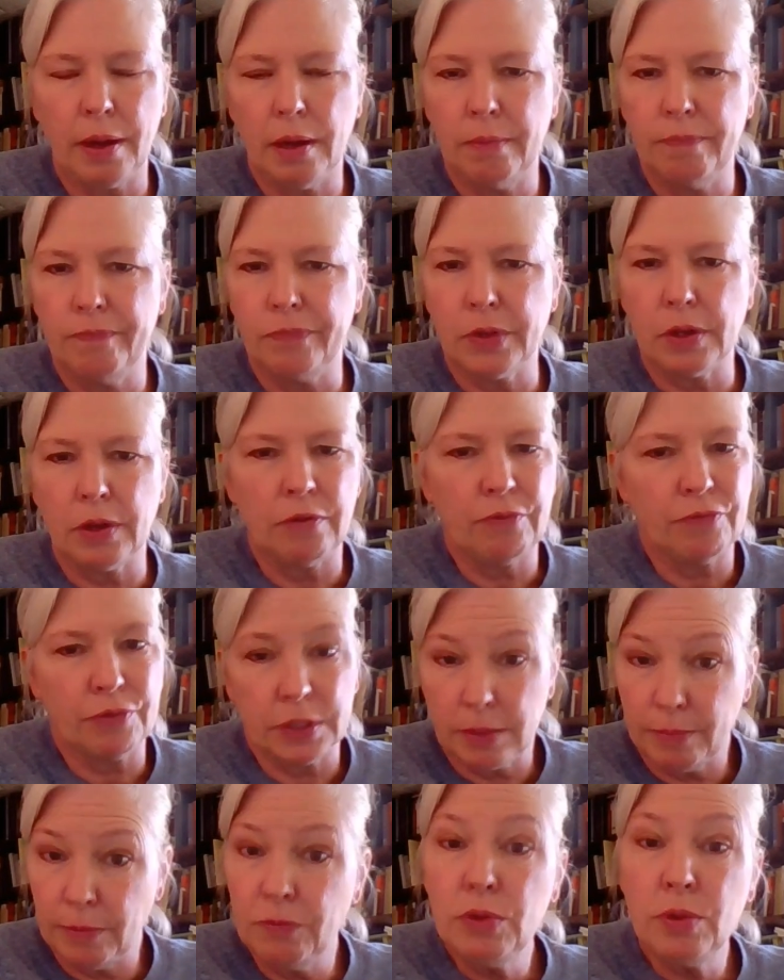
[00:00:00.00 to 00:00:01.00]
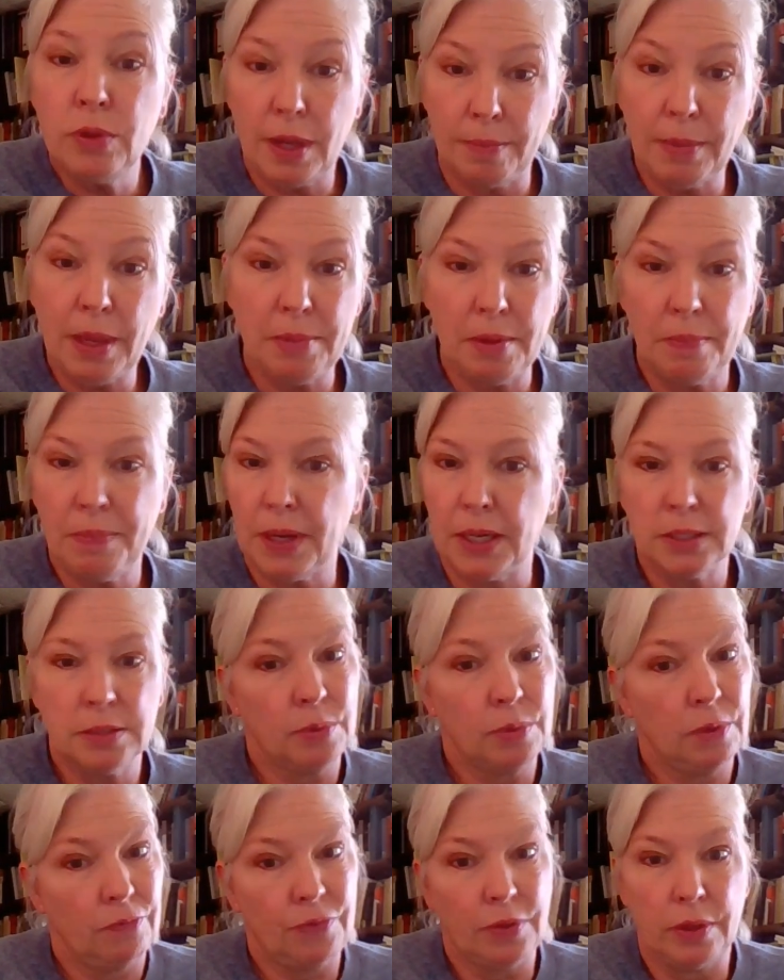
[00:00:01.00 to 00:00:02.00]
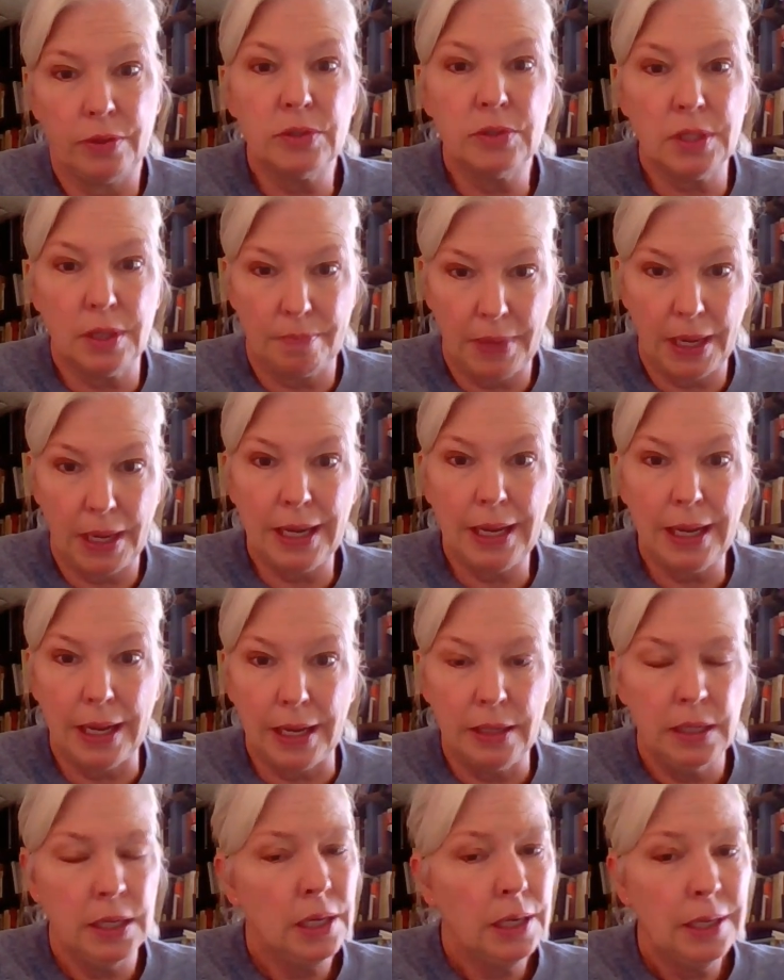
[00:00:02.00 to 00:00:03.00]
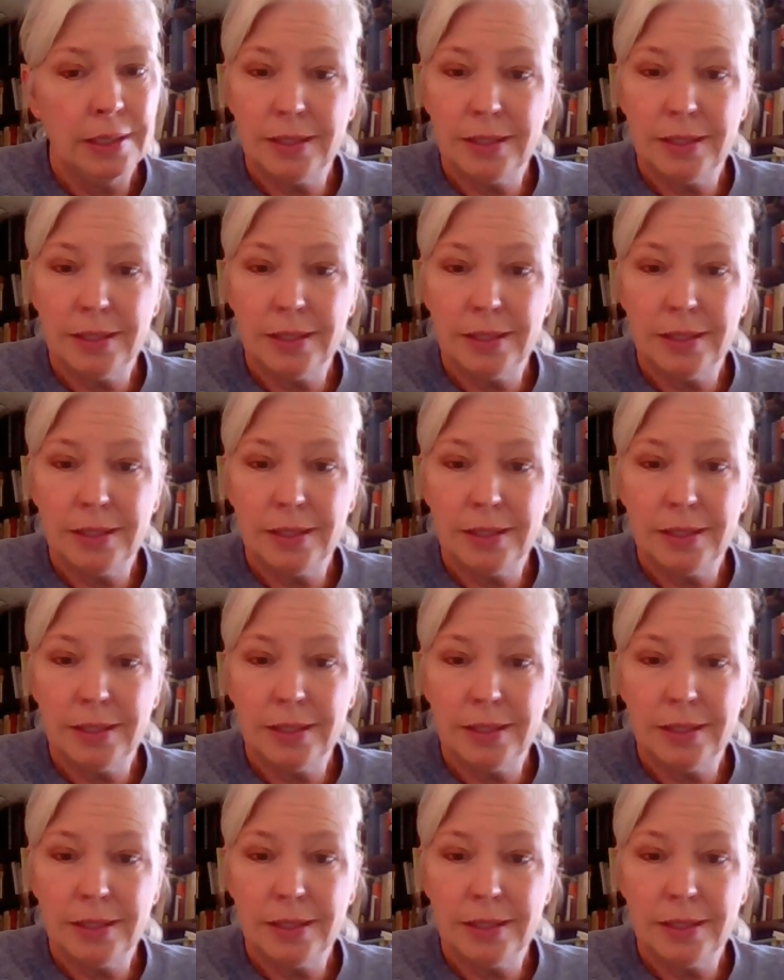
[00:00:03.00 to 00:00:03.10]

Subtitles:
And for some of you that may be possible and for others it may not.